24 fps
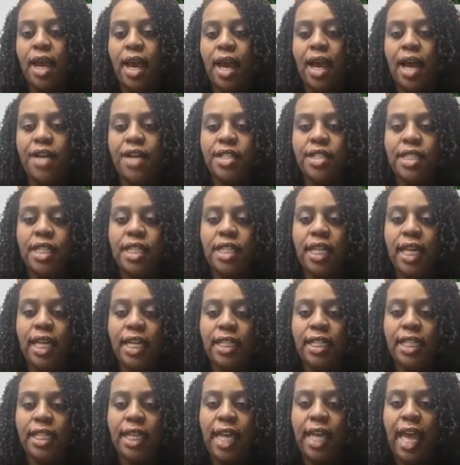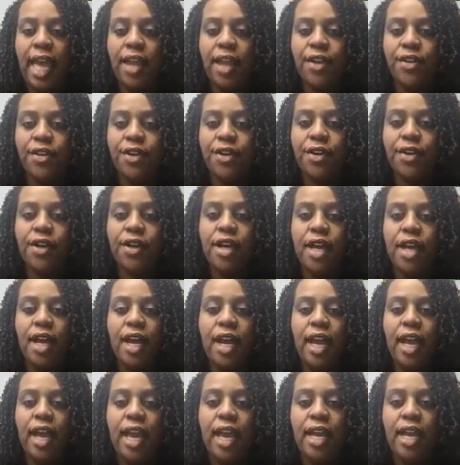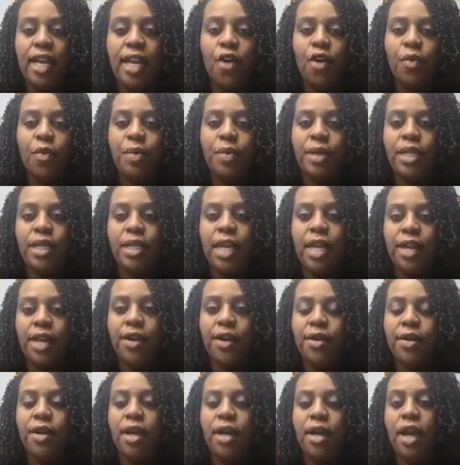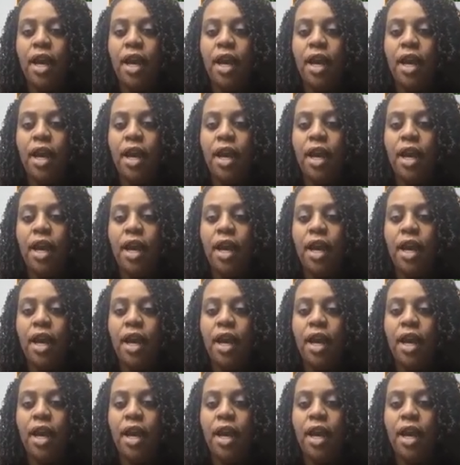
I just selected calendar and it opened here.